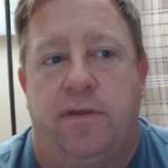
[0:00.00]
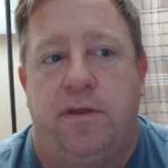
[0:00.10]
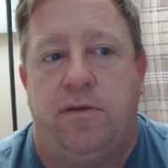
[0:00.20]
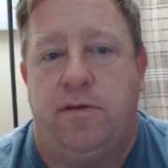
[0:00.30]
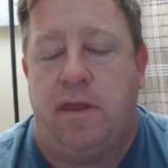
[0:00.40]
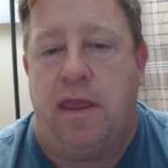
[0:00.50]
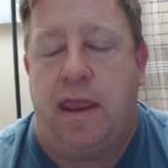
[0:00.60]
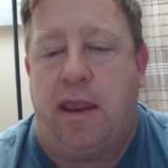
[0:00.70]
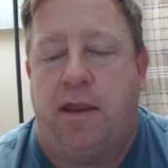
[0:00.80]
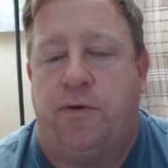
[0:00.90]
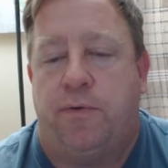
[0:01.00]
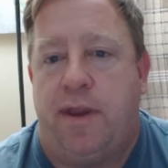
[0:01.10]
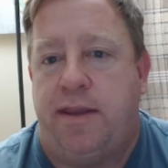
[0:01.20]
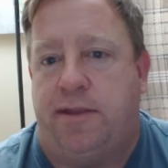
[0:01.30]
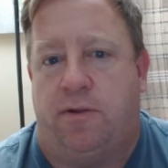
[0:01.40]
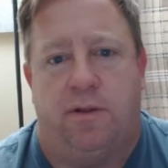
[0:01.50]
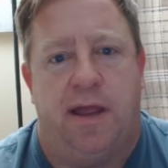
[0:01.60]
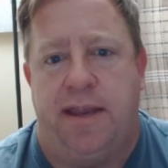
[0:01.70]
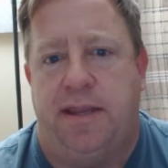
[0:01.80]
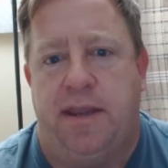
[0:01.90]
it creates all
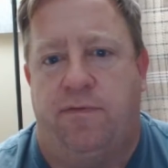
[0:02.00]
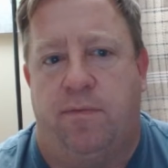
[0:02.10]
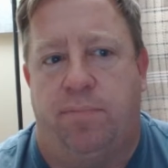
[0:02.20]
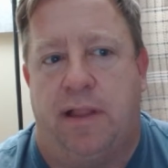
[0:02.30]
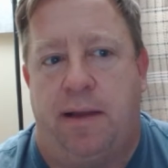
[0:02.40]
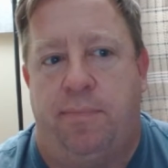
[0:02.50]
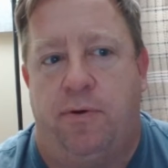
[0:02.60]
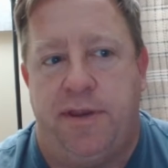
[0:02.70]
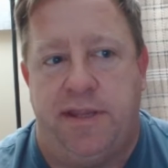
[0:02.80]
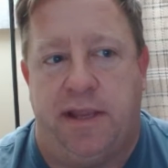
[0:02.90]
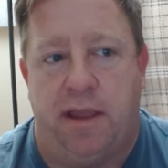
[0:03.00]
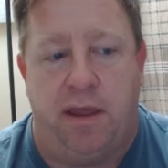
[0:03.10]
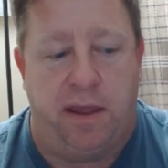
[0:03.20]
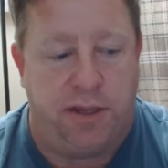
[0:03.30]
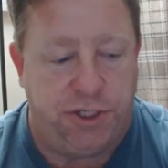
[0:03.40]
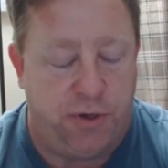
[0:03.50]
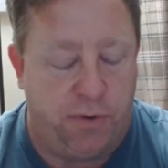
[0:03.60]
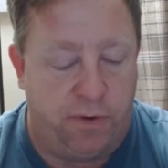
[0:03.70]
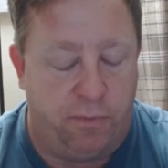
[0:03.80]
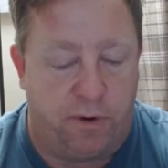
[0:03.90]
kinds of different plot points that a show
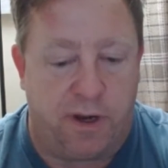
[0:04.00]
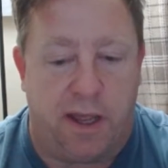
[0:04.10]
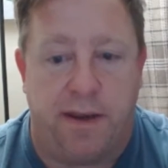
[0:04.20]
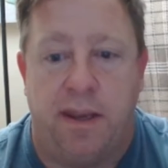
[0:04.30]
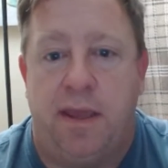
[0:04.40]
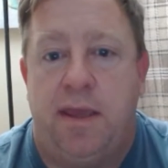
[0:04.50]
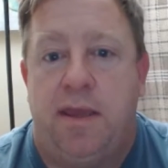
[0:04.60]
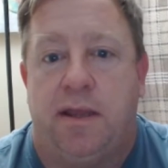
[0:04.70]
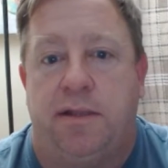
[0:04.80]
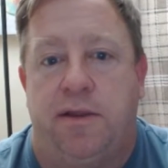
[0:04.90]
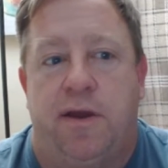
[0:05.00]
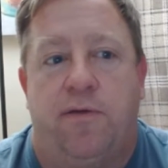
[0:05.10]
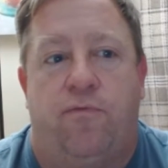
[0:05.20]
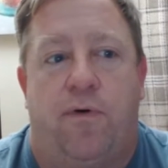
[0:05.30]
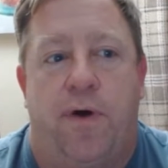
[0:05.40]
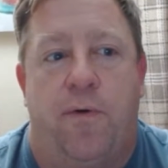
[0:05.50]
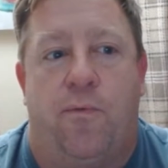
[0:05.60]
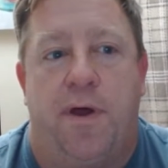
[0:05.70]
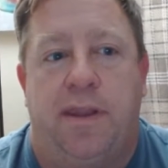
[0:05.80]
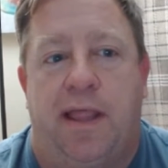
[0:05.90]
could work on, because you have on
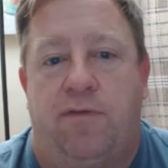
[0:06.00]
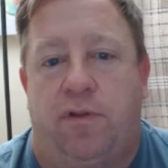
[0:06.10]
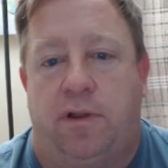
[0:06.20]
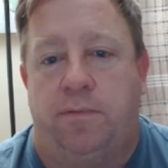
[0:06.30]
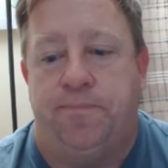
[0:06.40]
one level